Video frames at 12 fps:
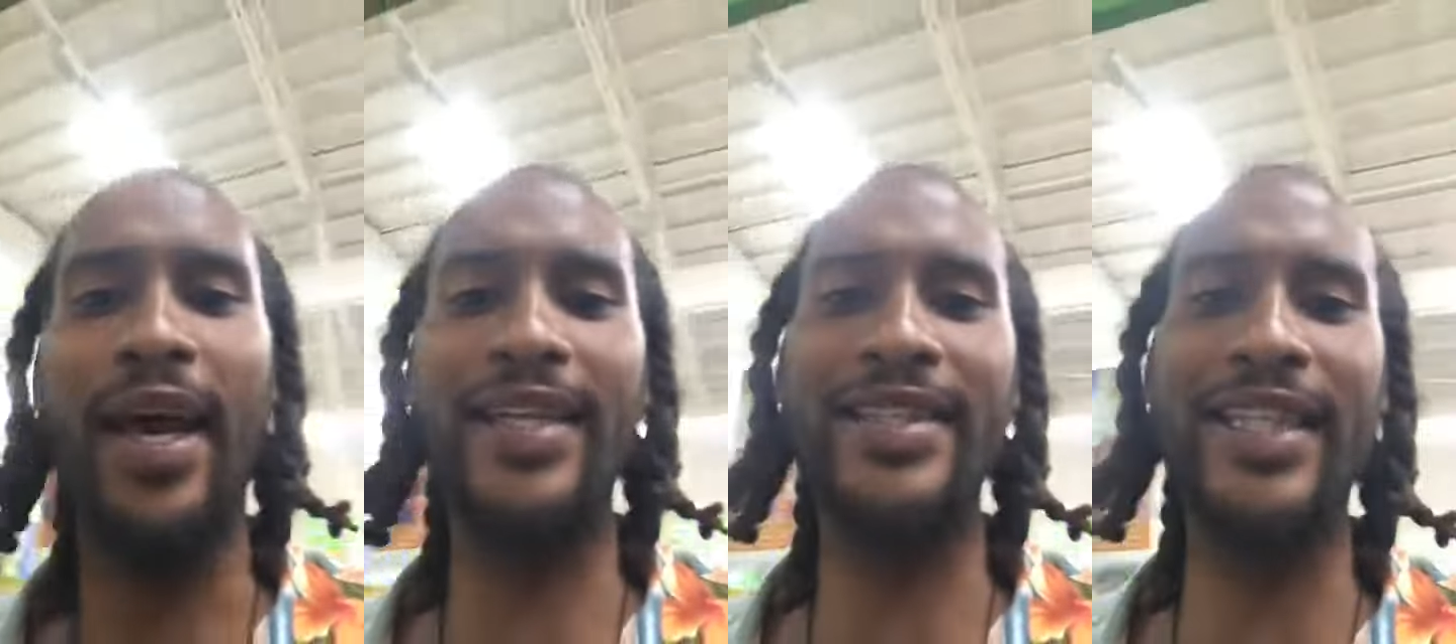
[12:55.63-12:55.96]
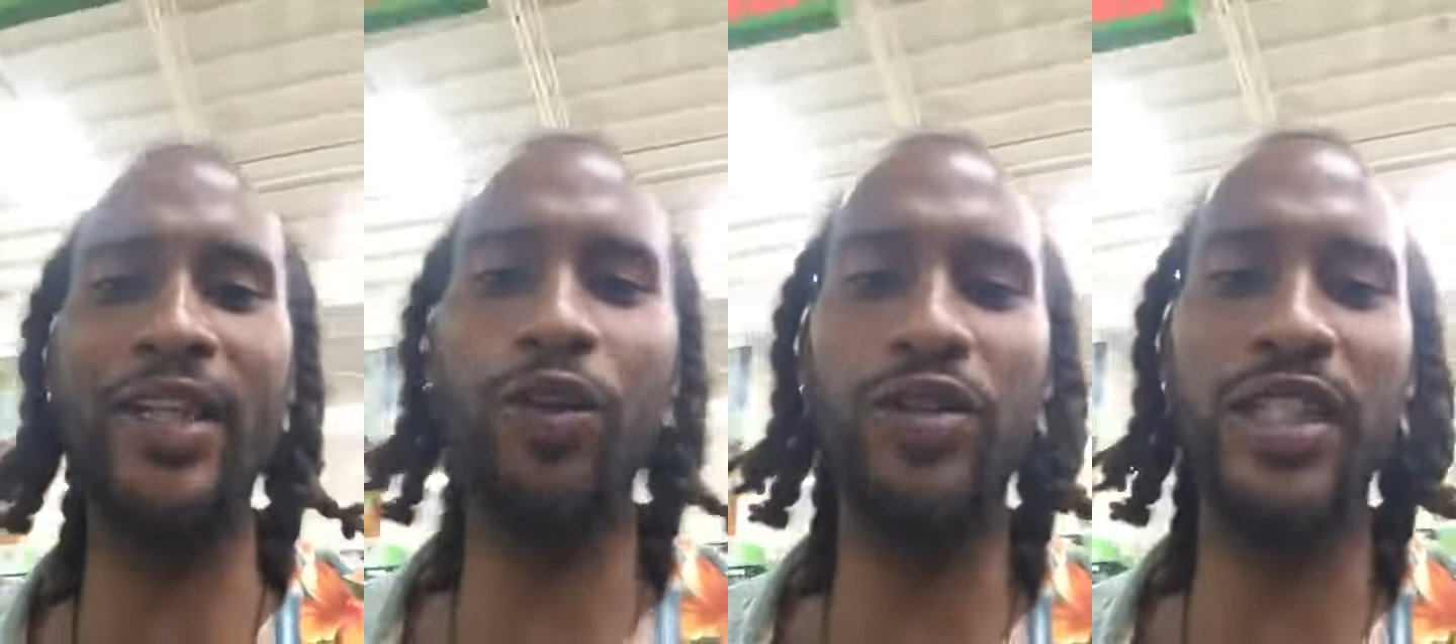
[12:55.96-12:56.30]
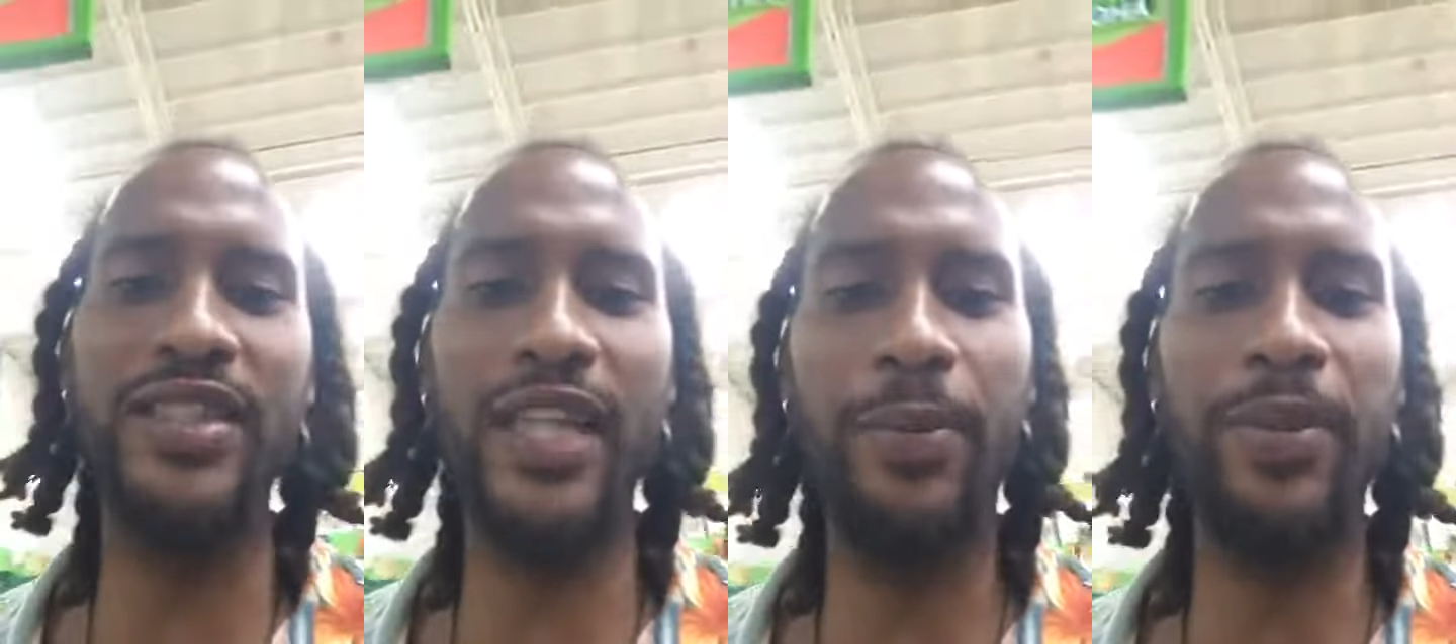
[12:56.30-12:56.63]
as Linda, who
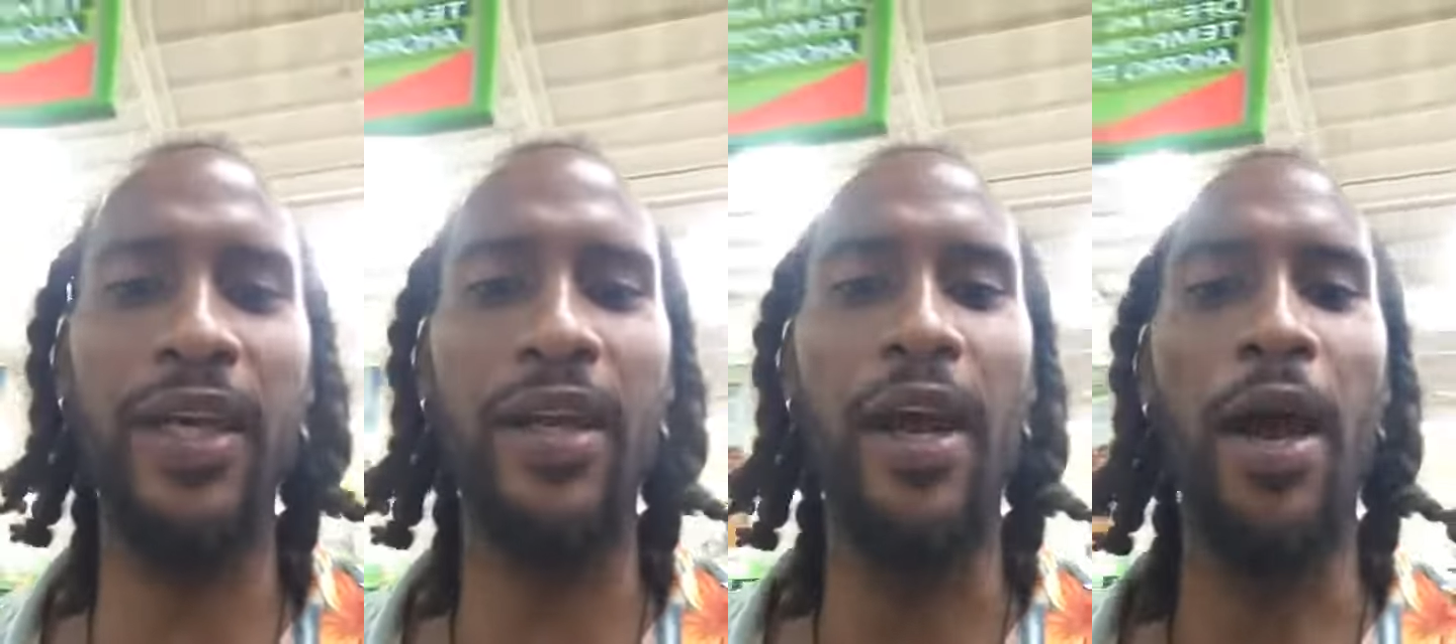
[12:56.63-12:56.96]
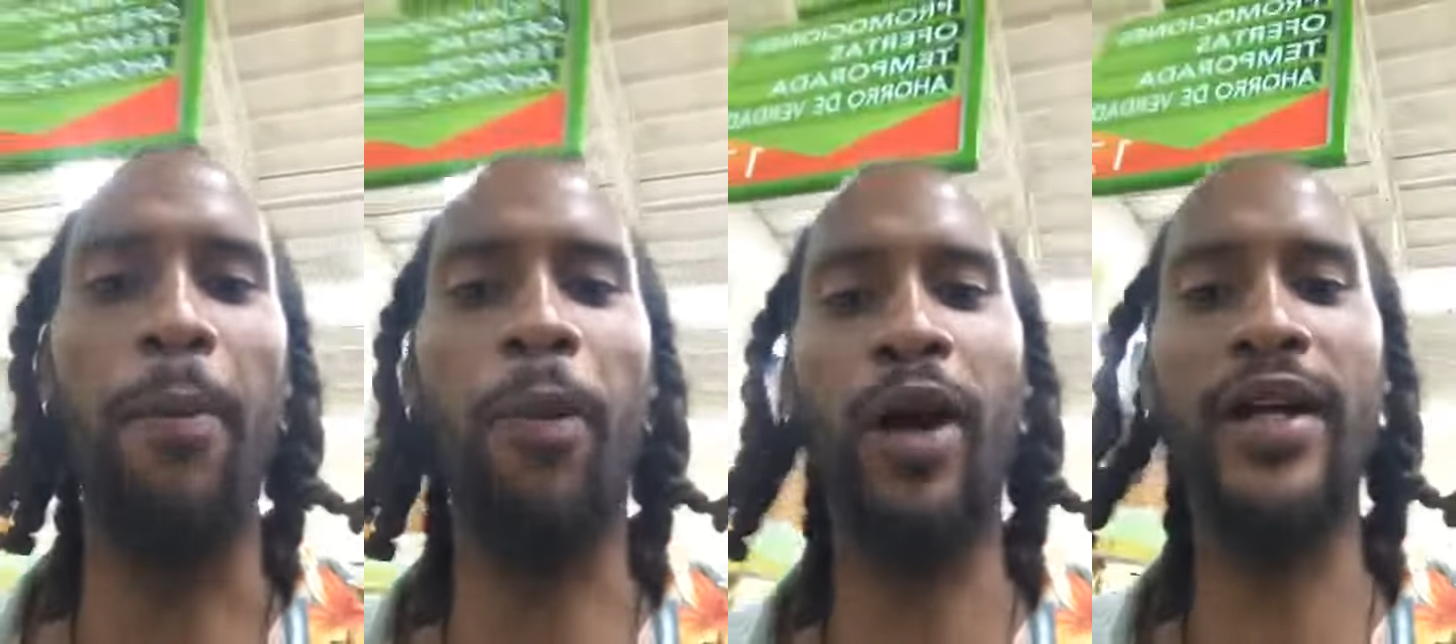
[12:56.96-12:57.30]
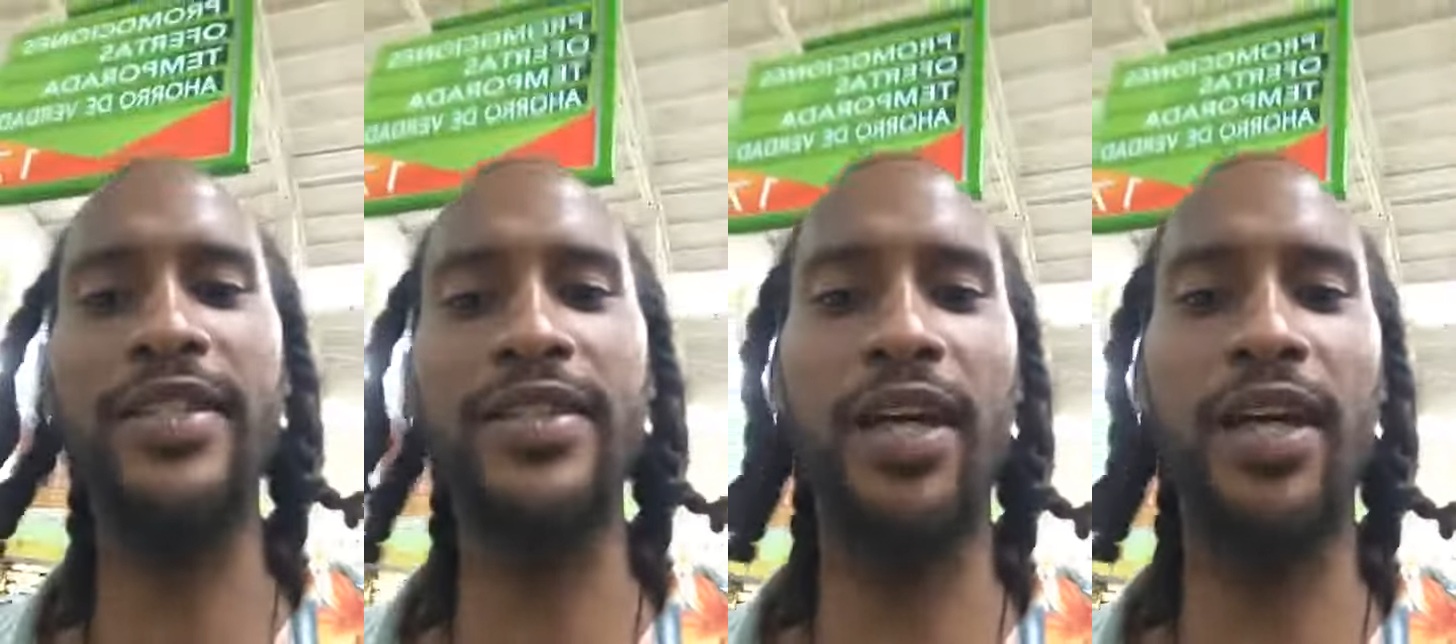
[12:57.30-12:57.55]
just tapped in. Marcus,